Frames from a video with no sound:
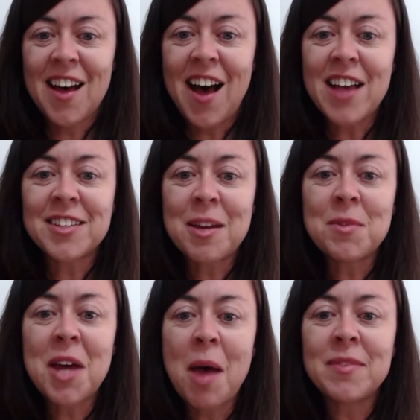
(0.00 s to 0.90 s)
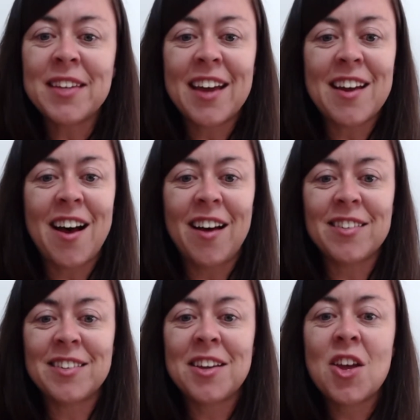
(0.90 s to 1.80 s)
I sometimes get
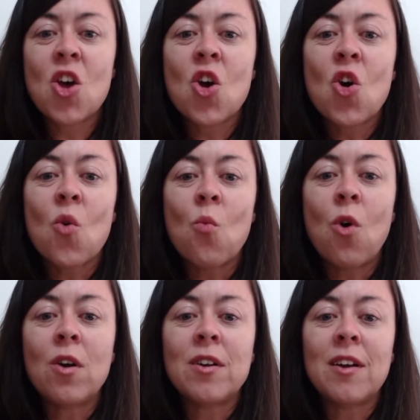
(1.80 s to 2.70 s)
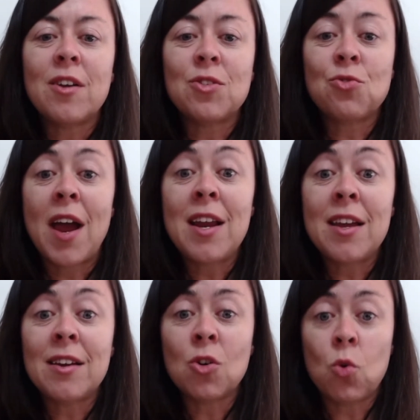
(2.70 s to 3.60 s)
asked what
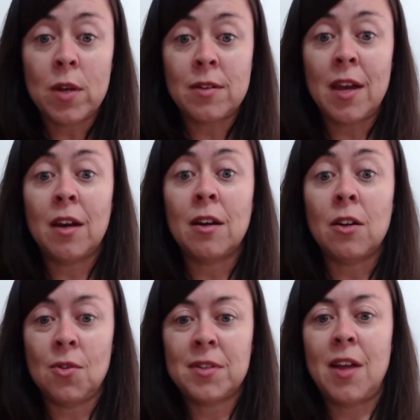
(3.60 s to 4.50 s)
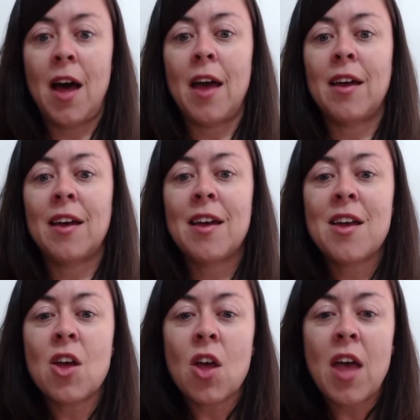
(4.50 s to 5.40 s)
Australian cuisine looks like
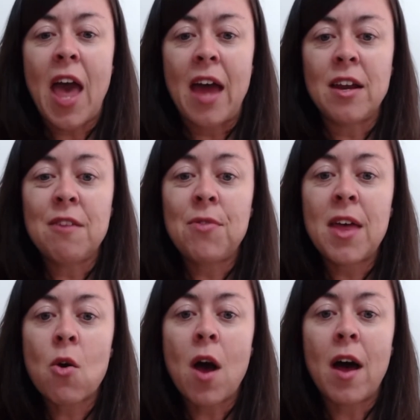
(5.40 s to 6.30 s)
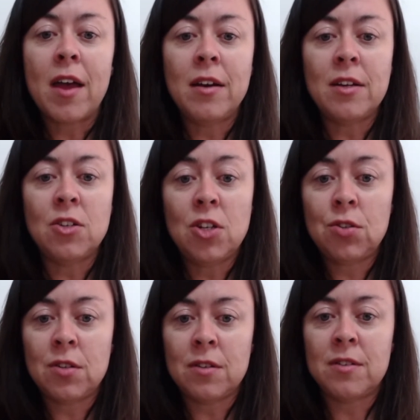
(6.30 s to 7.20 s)
and if there are any
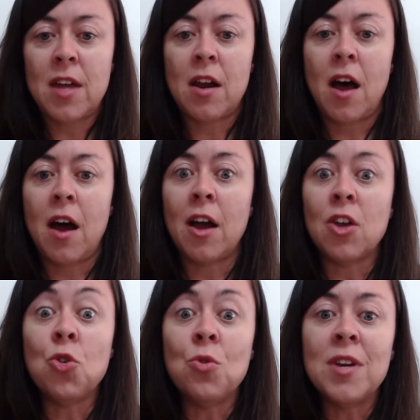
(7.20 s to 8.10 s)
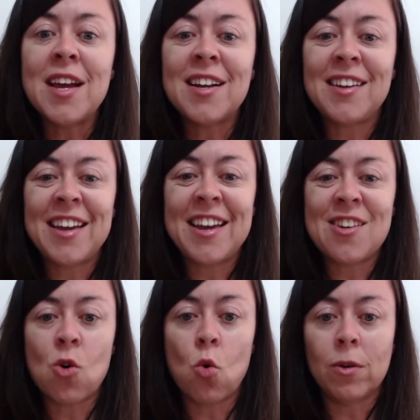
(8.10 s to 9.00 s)
dishes that are uniquely
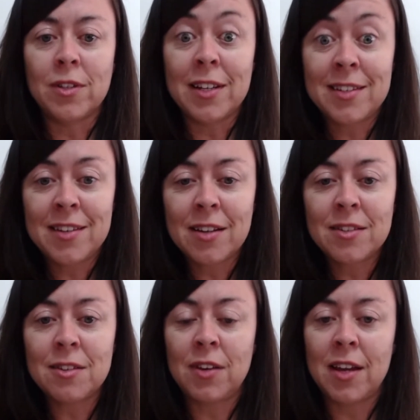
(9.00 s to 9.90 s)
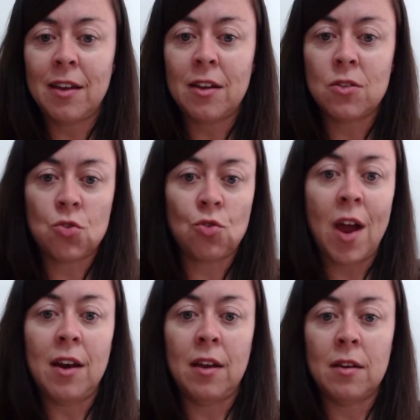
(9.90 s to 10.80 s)
or distinctively
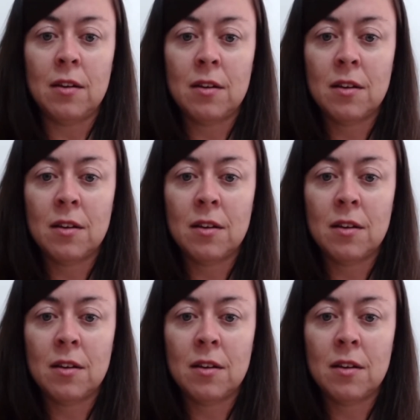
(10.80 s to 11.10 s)
Australian.